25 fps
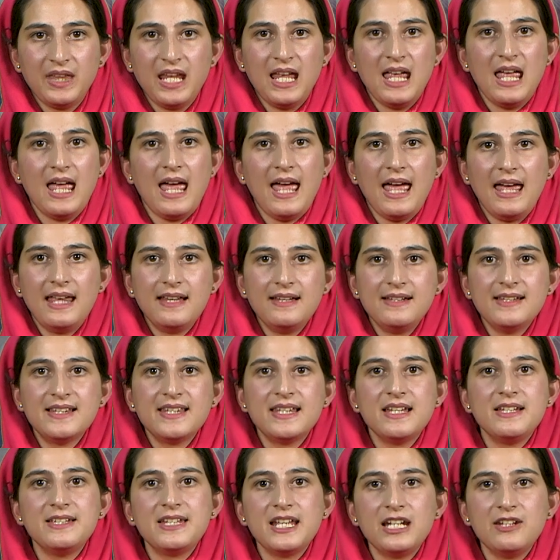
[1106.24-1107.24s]
Hence,
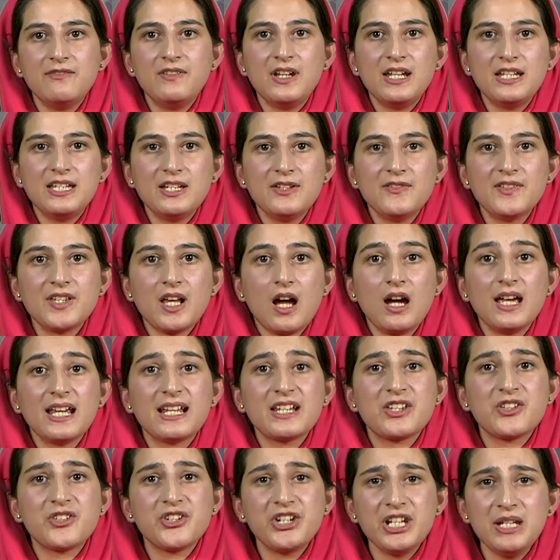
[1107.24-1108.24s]
derivatives are
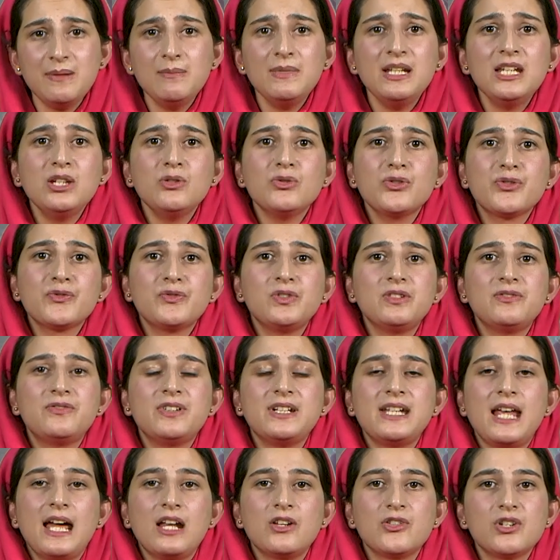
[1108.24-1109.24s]
extremely useful
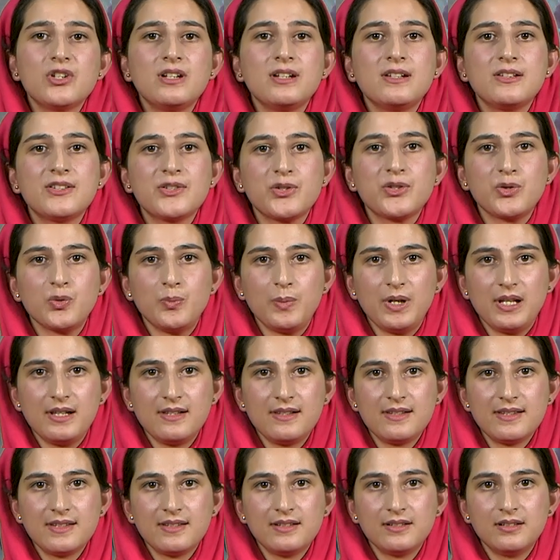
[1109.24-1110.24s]
financial
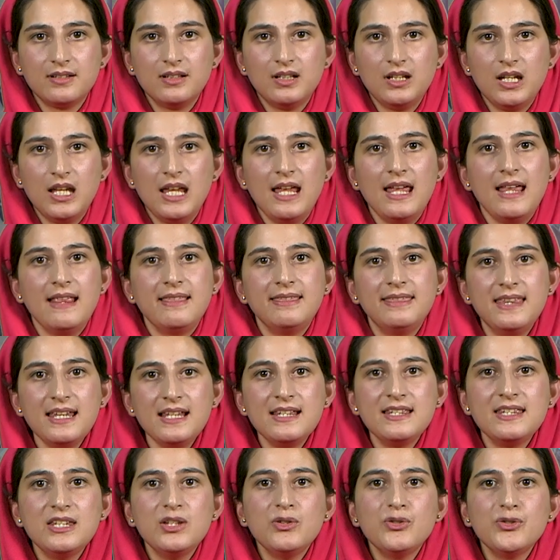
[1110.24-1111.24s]
instruments. This
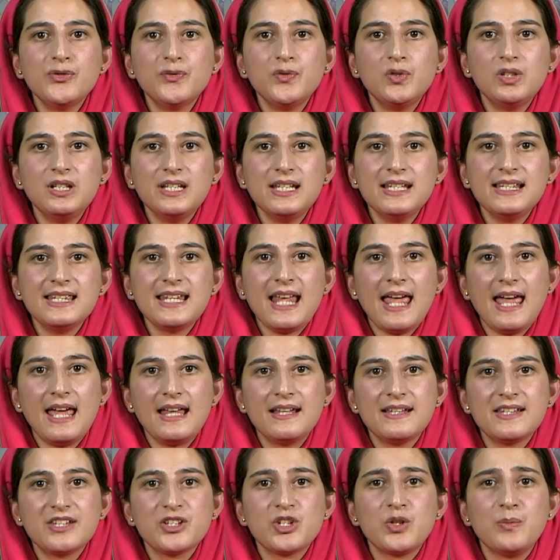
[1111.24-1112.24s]
usefulness
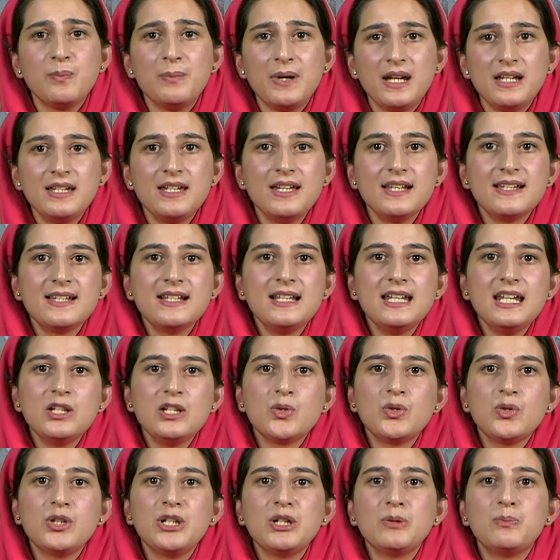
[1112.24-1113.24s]
adds tremendously to
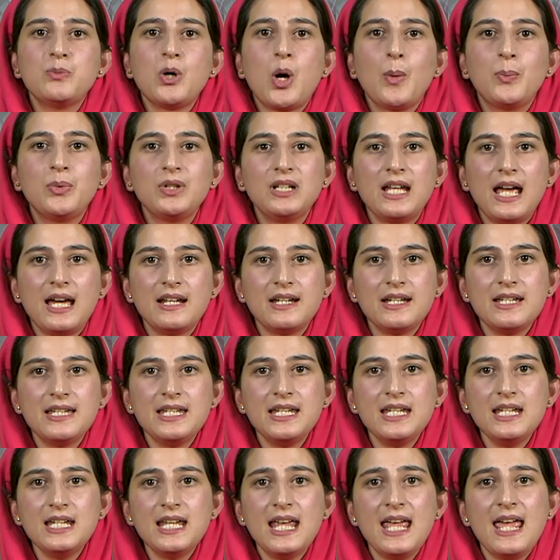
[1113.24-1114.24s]
their
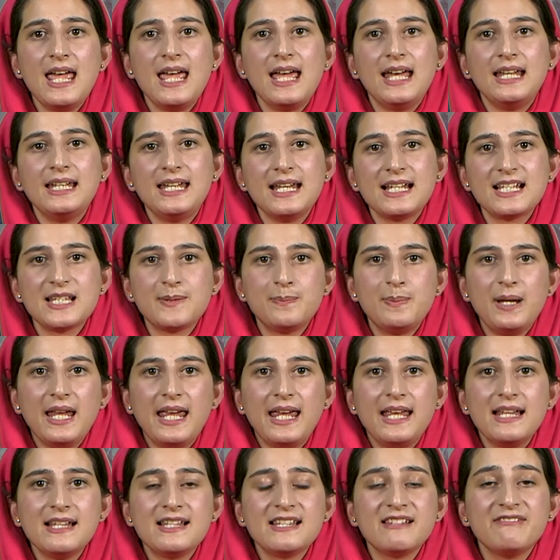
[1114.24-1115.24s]
popularity and
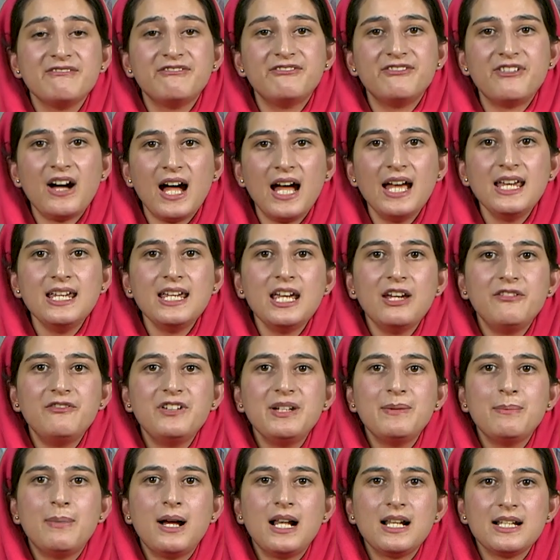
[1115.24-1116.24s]
explains why every
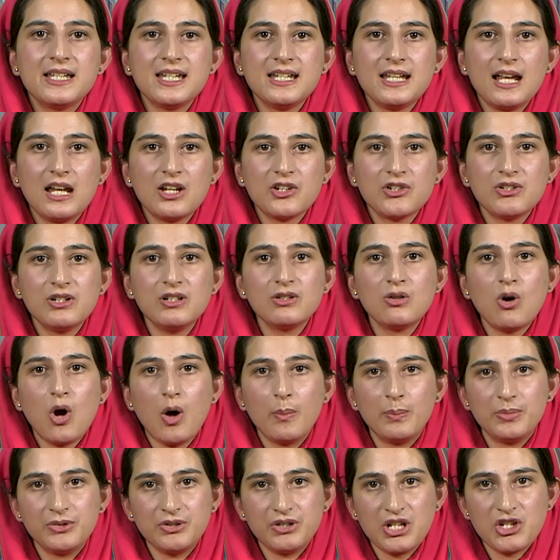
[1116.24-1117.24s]
multinational
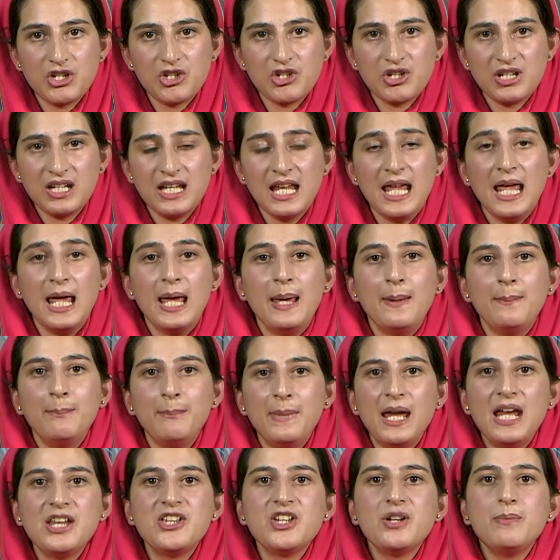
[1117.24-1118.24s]
corporation,
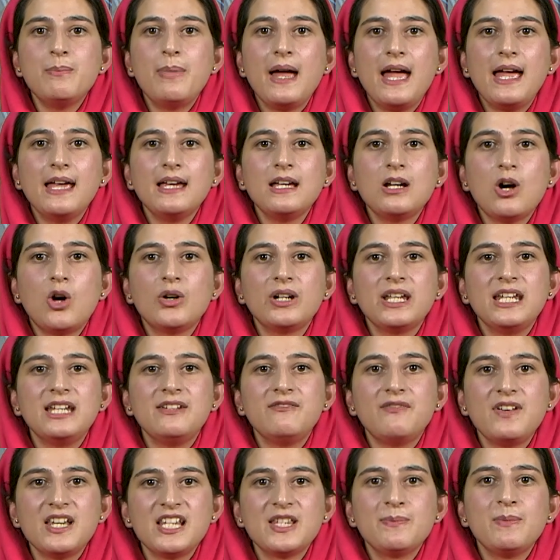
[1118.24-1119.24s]
major bank or
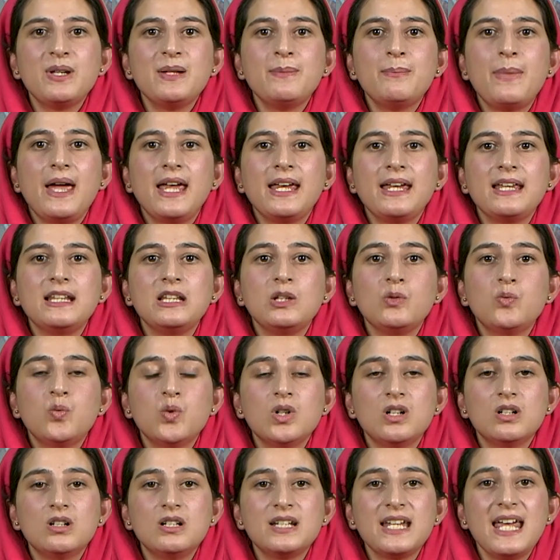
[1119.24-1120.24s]
investment bank in the
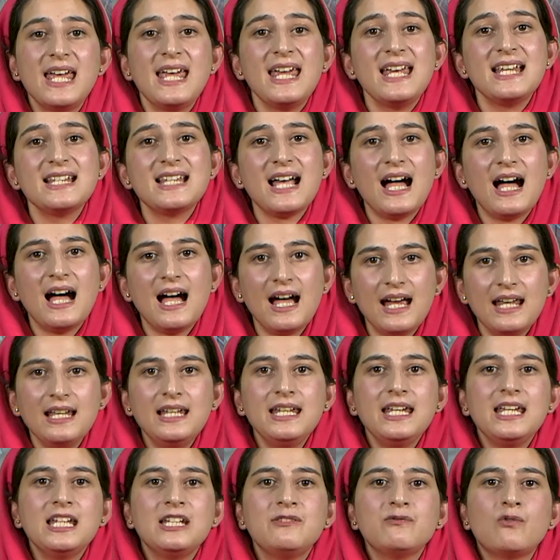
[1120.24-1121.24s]
world is highly
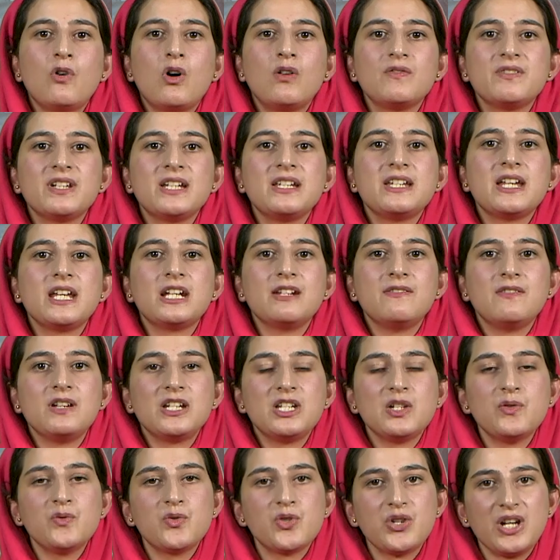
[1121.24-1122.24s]
involved in
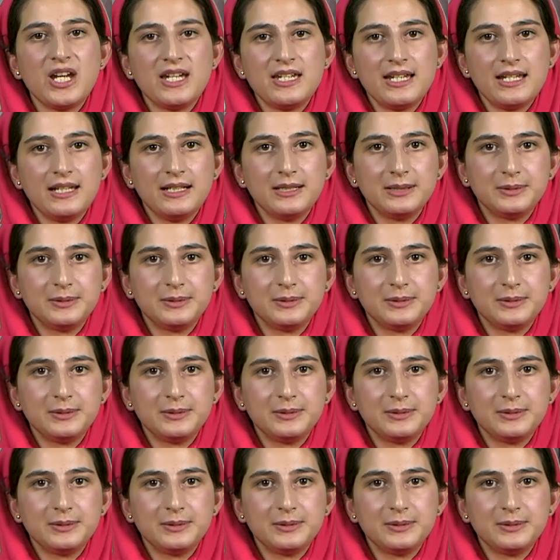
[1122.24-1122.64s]
derivative trading.